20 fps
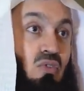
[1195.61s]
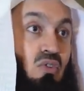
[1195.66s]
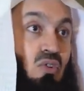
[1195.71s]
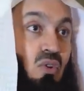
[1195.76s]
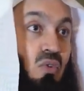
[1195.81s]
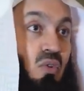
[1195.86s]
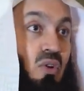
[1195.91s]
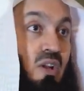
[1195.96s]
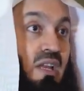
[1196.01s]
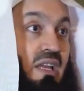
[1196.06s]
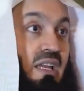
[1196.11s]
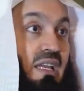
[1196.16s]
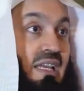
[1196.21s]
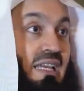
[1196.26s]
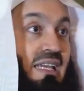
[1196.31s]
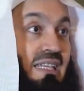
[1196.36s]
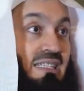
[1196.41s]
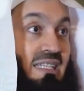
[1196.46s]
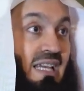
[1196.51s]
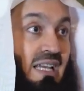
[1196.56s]
So
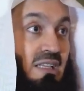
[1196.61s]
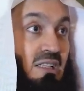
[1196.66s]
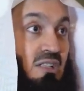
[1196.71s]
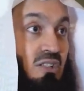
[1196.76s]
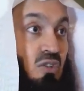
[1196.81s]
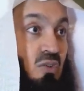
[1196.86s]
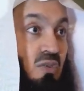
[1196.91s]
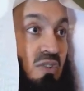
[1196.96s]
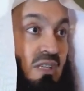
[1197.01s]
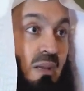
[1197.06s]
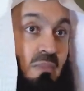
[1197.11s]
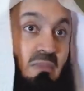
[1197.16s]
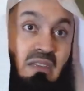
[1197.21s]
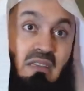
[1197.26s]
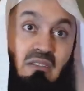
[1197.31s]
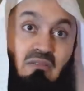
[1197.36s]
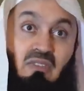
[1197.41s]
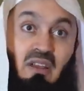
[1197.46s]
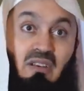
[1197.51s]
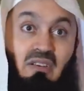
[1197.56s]
He tells you
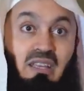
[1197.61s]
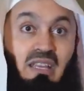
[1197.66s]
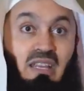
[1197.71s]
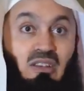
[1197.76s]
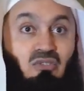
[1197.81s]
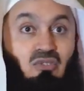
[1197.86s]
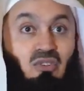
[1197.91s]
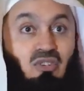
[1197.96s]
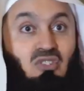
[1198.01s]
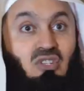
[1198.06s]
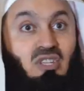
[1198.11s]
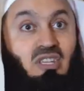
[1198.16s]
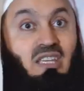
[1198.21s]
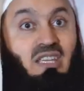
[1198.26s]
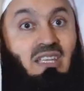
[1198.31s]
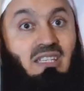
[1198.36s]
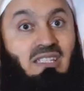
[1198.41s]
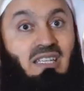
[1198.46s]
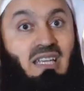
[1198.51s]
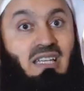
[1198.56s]
something very interesting.
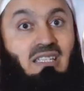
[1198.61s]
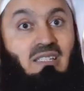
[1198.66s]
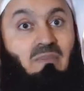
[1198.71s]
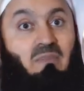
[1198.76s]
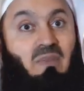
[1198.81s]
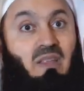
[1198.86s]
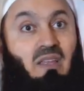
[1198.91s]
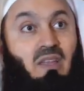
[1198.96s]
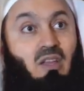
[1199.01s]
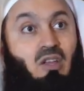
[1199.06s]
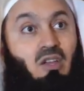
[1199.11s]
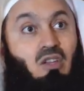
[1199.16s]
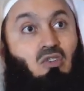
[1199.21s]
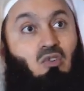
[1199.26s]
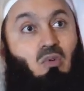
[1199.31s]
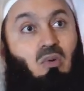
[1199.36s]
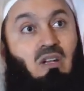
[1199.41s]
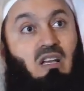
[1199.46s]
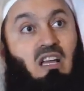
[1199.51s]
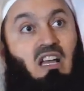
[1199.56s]
He says,
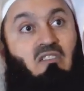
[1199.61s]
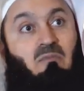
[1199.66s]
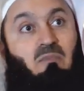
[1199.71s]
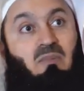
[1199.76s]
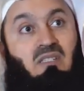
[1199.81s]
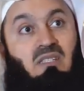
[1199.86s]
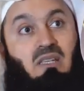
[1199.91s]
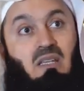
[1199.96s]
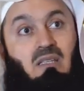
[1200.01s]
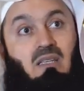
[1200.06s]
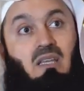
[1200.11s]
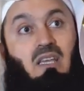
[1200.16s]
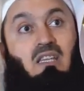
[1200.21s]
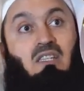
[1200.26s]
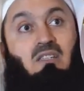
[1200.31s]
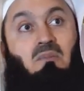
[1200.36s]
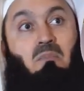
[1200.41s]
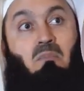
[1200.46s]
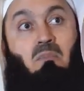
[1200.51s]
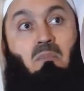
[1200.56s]
2.5%
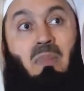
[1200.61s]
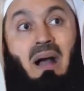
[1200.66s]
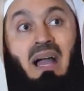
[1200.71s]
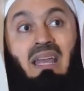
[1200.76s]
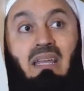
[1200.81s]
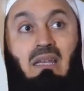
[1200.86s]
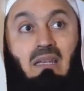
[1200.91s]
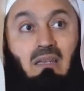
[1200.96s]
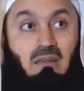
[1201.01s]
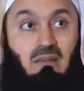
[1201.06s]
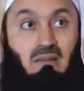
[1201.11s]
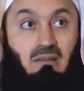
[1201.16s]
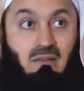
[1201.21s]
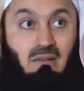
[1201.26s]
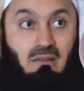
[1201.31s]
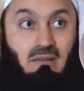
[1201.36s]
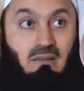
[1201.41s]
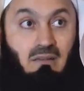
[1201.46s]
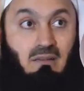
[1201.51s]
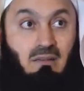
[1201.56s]
is mine,
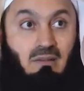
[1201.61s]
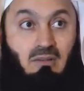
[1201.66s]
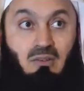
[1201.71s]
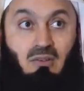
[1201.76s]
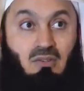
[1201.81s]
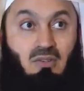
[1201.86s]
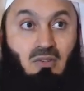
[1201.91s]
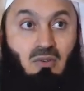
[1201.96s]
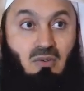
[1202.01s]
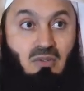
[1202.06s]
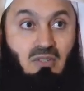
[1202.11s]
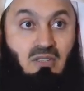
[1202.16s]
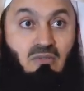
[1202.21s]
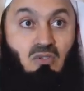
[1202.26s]
not yours.